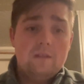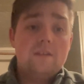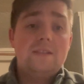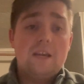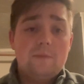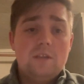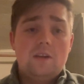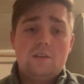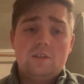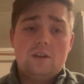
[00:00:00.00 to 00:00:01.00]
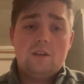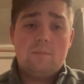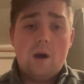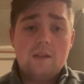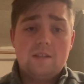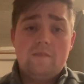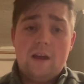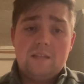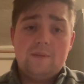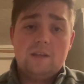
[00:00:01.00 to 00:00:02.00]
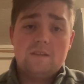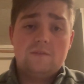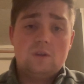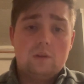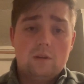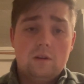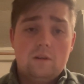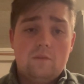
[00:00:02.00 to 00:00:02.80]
The segment touches on the positive aspects of solar,